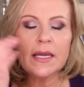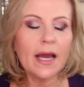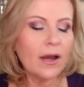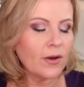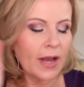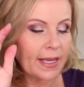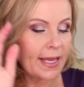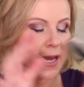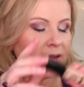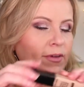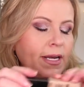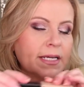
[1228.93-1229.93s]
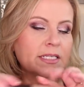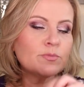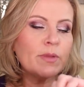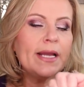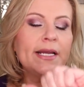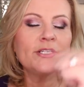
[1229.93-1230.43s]
I can't even
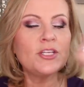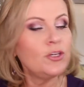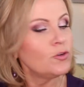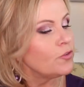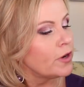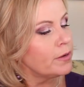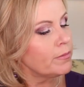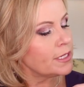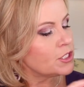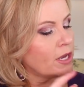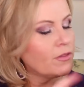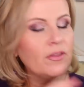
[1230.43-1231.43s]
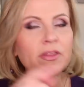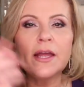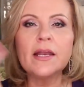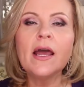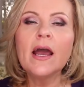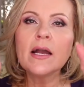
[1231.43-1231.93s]
explain it to you very much other
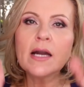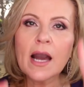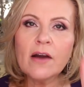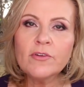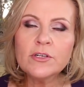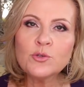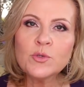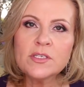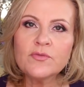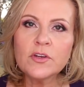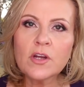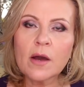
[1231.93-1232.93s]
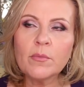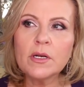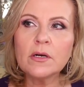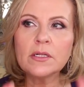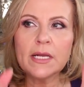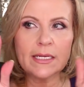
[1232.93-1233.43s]
than coverage was
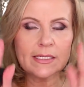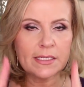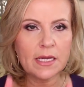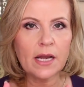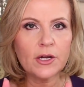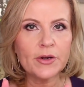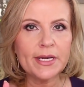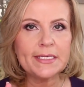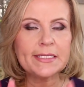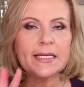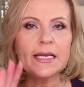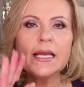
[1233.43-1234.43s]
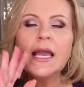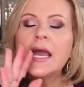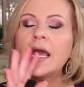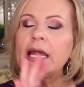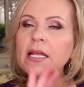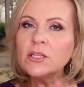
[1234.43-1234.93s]
phenomenal. It's not creasing.
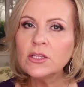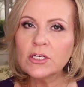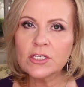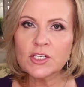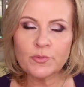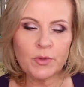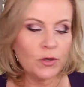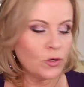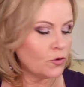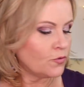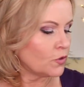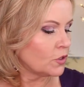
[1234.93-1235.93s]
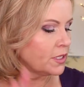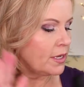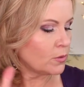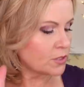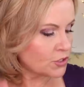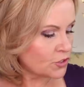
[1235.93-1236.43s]
It looks beautiful. It
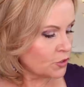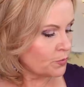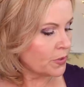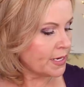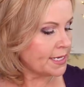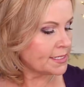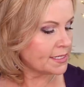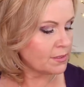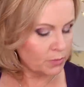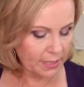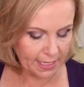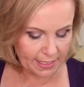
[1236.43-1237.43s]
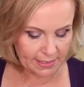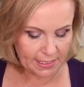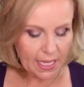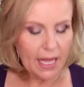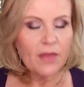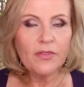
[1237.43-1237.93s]
was super easy to blend.
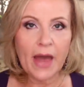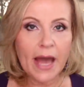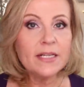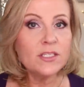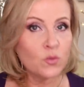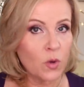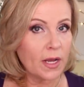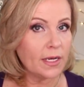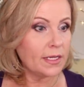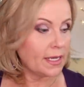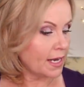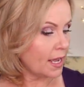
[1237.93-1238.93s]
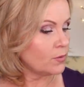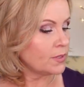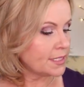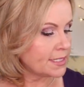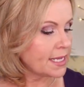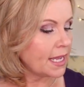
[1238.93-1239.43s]
That is one that I
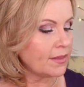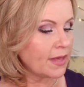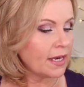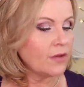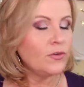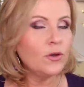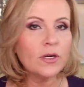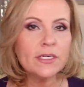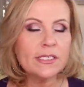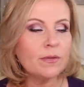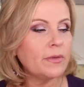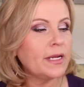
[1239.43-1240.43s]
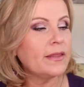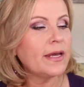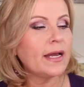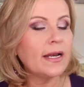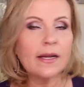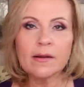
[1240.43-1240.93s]
would say that if you're somebody that